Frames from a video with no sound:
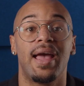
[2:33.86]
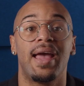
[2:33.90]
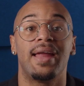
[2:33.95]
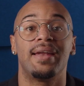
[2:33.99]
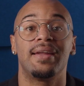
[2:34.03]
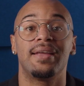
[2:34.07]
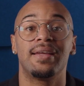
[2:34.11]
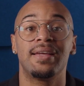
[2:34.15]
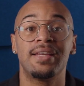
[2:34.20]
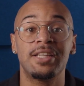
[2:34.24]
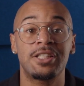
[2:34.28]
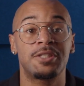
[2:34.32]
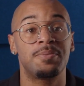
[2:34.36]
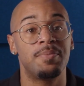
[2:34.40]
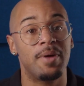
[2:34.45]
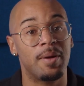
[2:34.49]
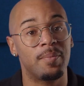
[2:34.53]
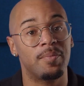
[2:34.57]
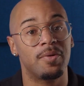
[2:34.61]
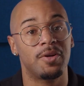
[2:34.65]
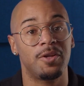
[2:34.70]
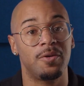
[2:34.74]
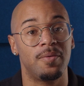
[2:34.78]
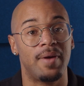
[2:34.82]
And each
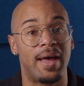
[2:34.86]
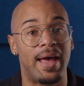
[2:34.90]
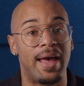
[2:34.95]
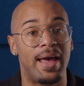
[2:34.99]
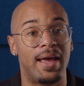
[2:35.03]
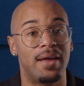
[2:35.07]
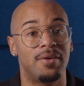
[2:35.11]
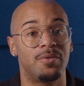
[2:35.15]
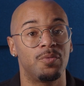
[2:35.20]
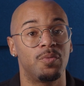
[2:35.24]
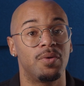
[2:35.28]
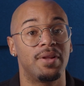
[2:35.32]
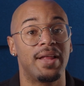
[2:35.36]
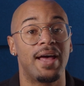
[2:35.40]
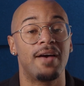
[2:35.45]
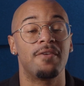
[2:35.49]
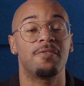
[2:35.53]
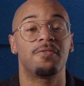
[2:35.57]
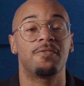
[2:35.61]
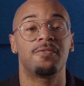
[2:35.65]
member you add will have